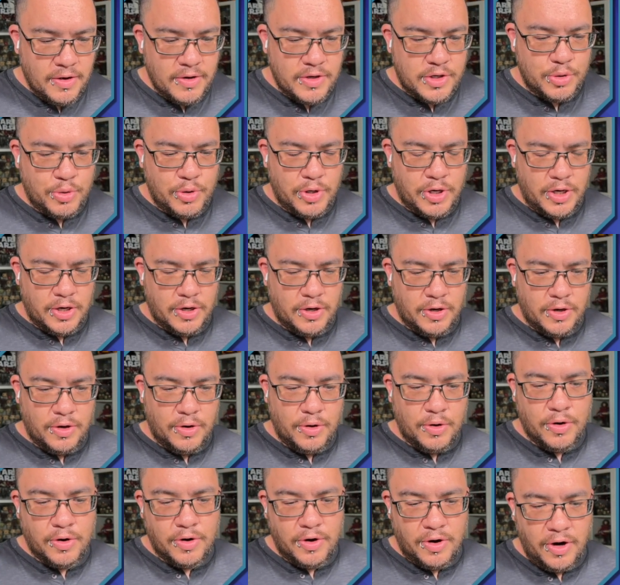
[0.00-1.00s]
Twitter,
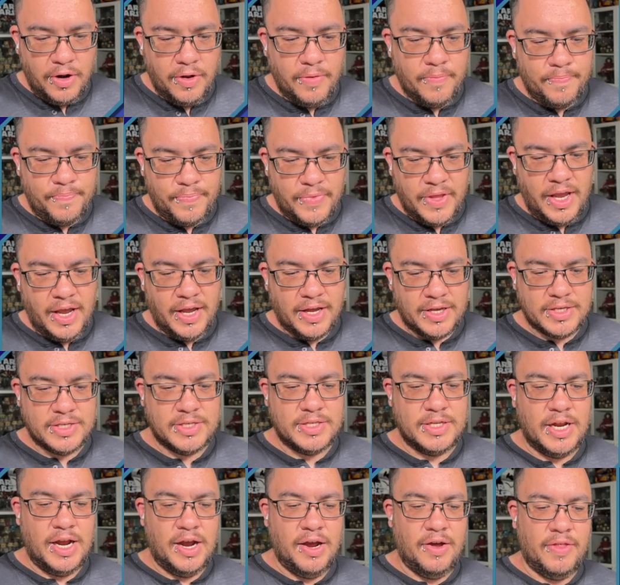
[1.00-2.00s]
or X
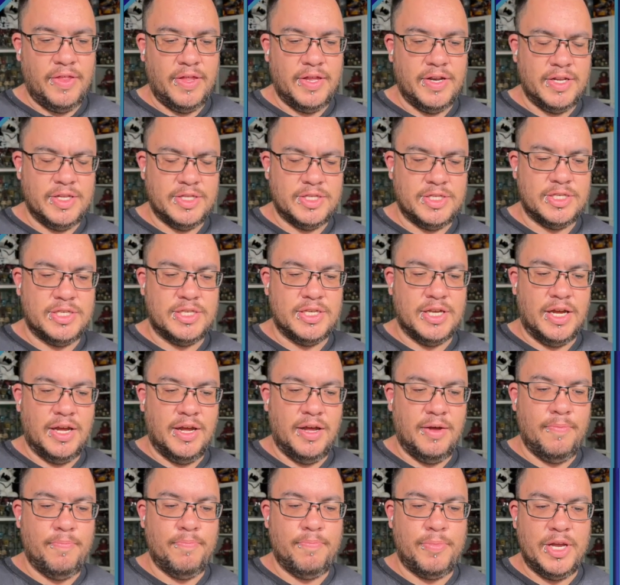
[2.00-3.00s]
now that it's
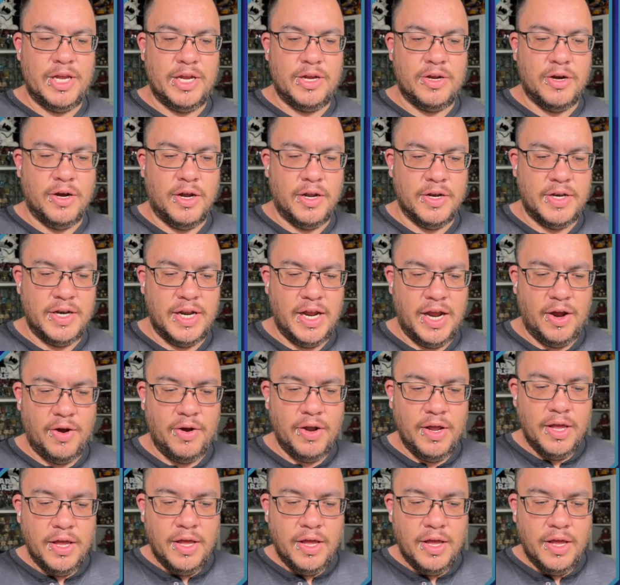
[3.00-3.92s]
being called now,